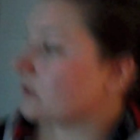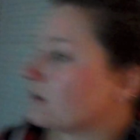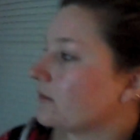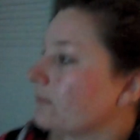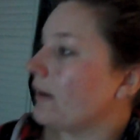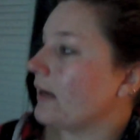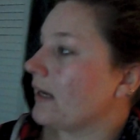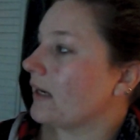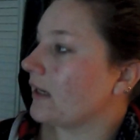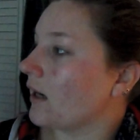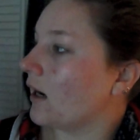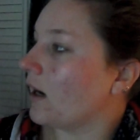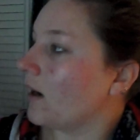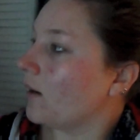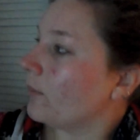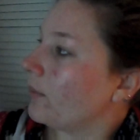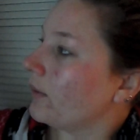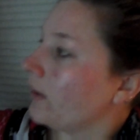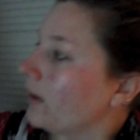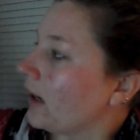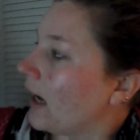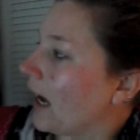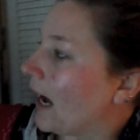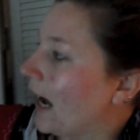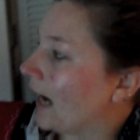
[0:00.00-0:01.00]
put on some
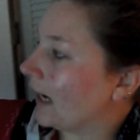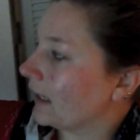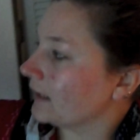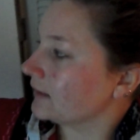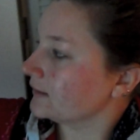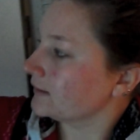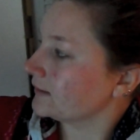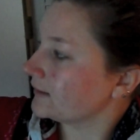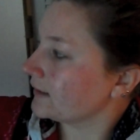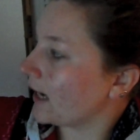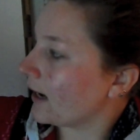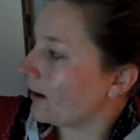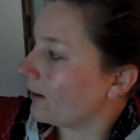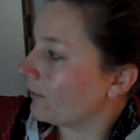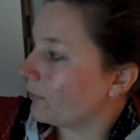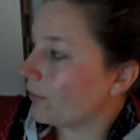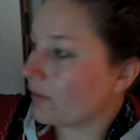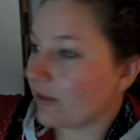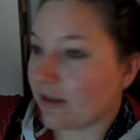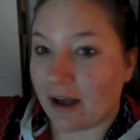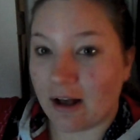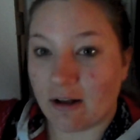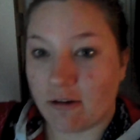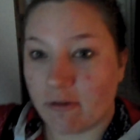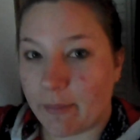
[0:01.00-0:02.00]
makeup and
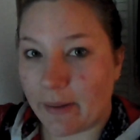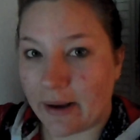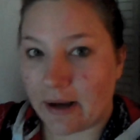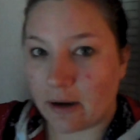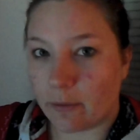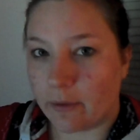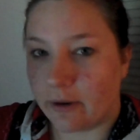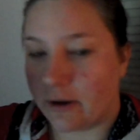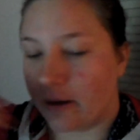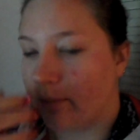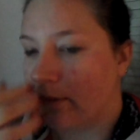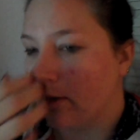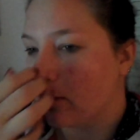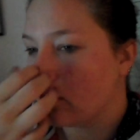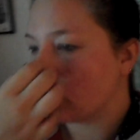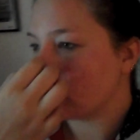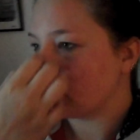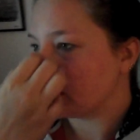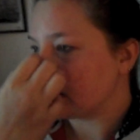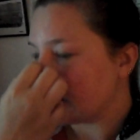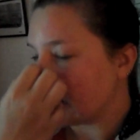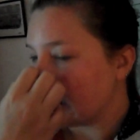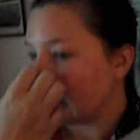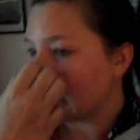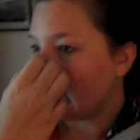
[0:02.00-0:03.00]
put the elf back where he
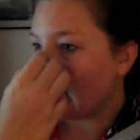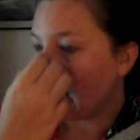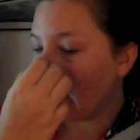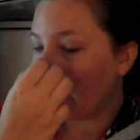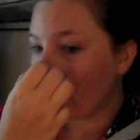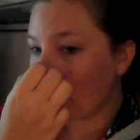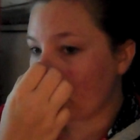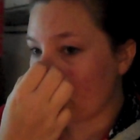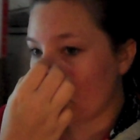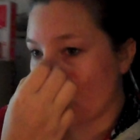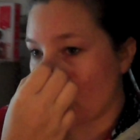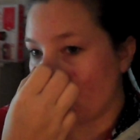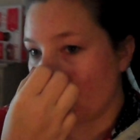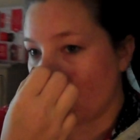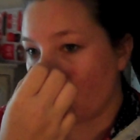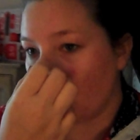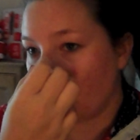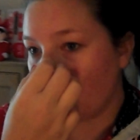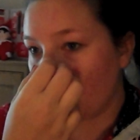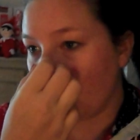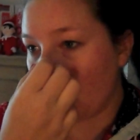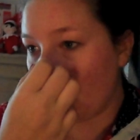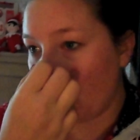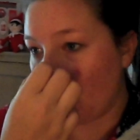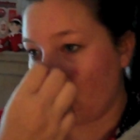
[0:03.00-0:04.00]
belongs. And
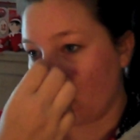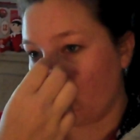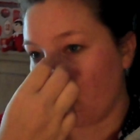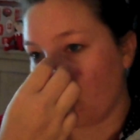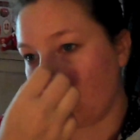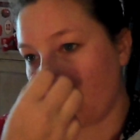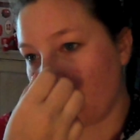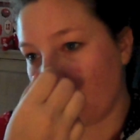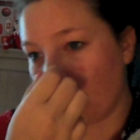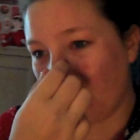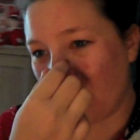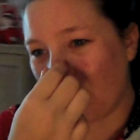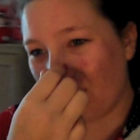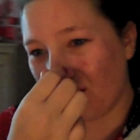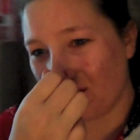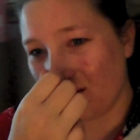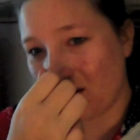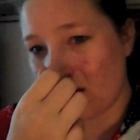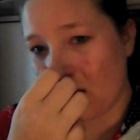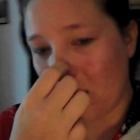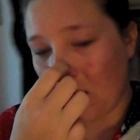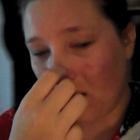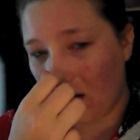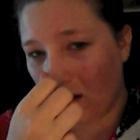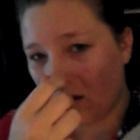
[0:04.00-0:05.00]
then, yeah, go
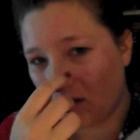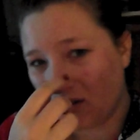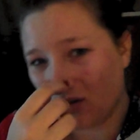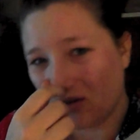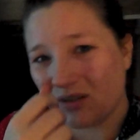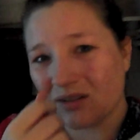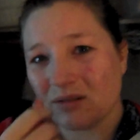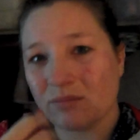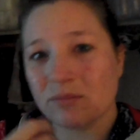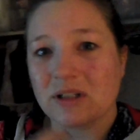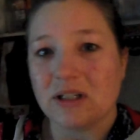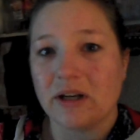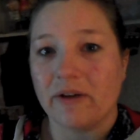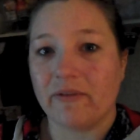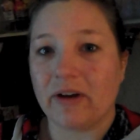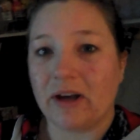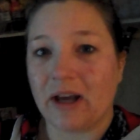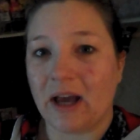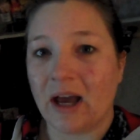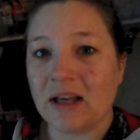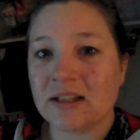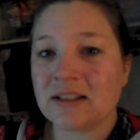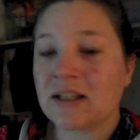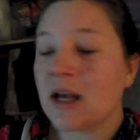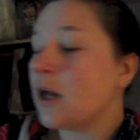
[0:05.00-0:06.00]
out and do some
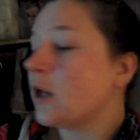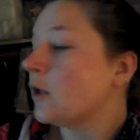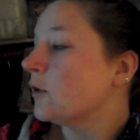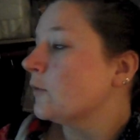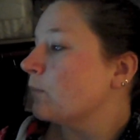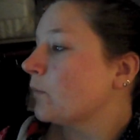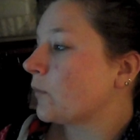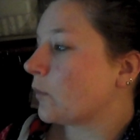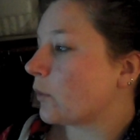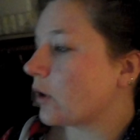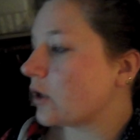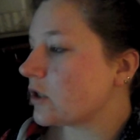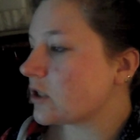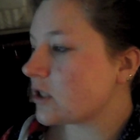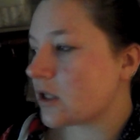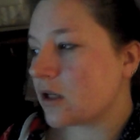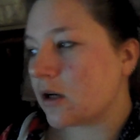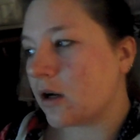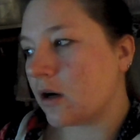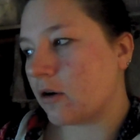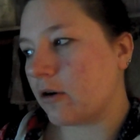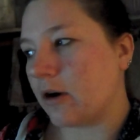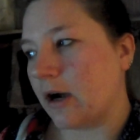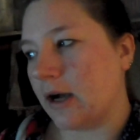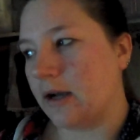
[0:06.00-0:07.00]
stuff, I guess. I'm going
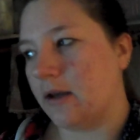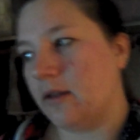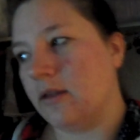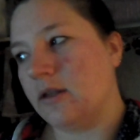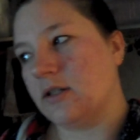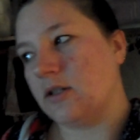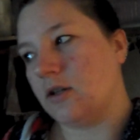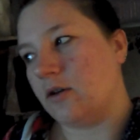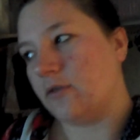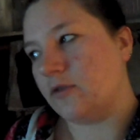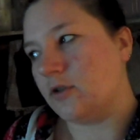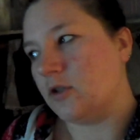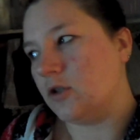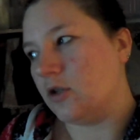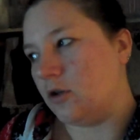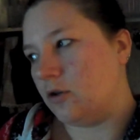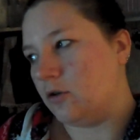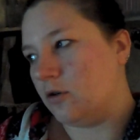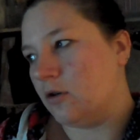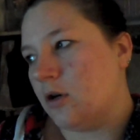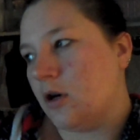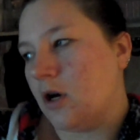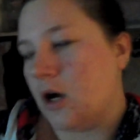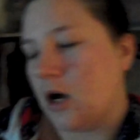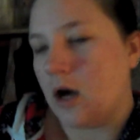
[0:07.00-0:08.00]
to the Nutcracker this
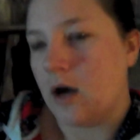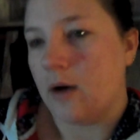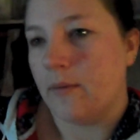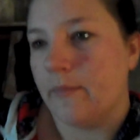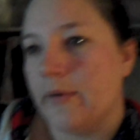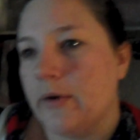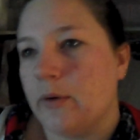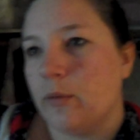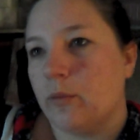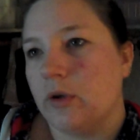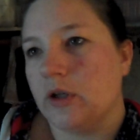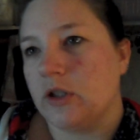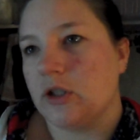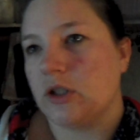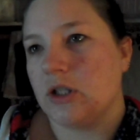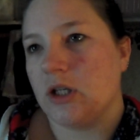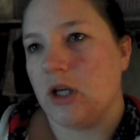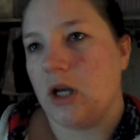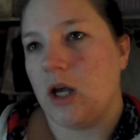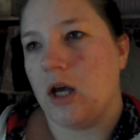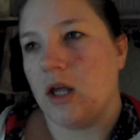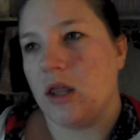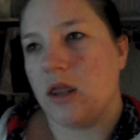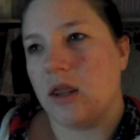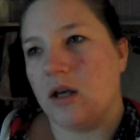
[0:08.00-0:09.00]
afternoon,
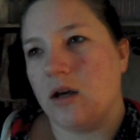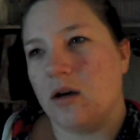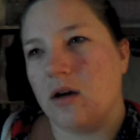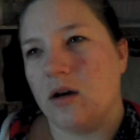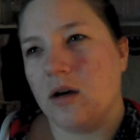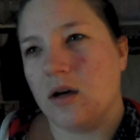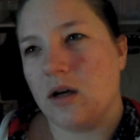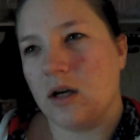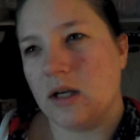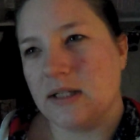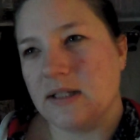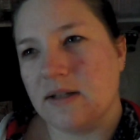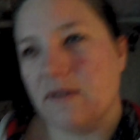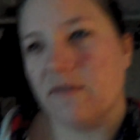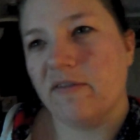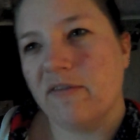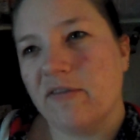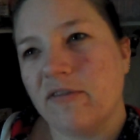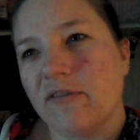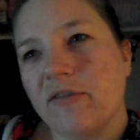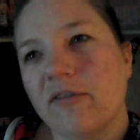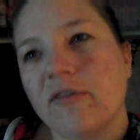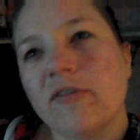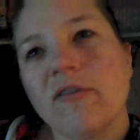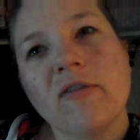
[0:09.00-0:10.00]
which I think is
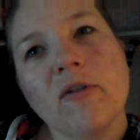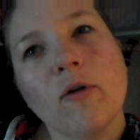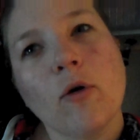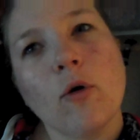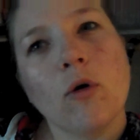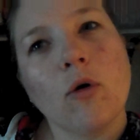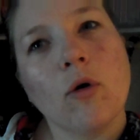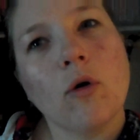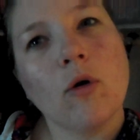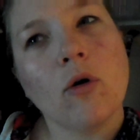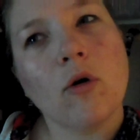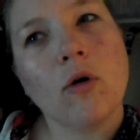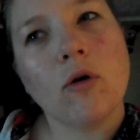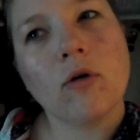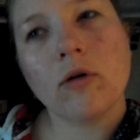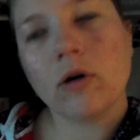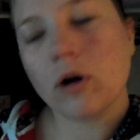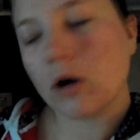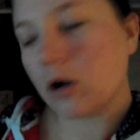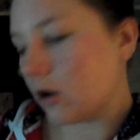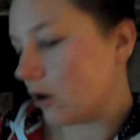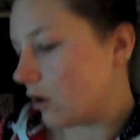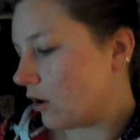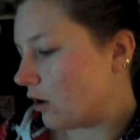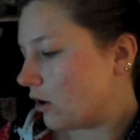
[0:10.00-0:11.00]
at
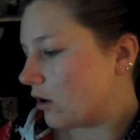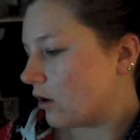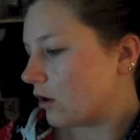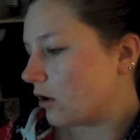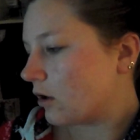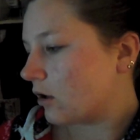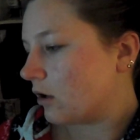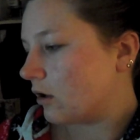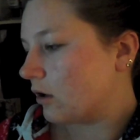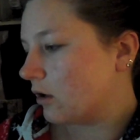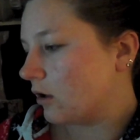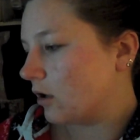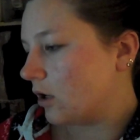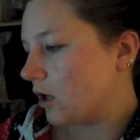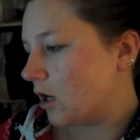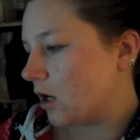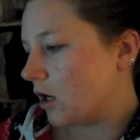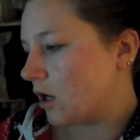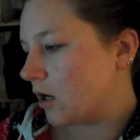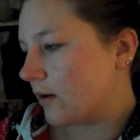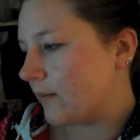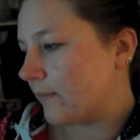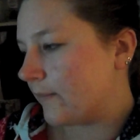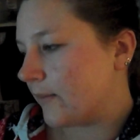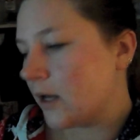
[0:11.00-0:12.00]
4 o'clock,
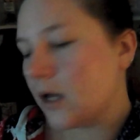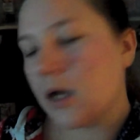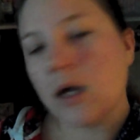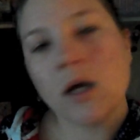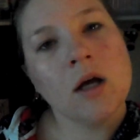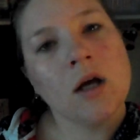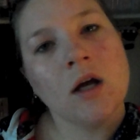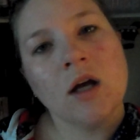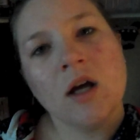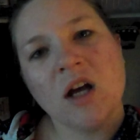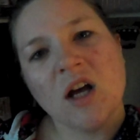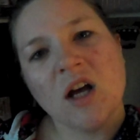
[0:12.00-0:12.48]
I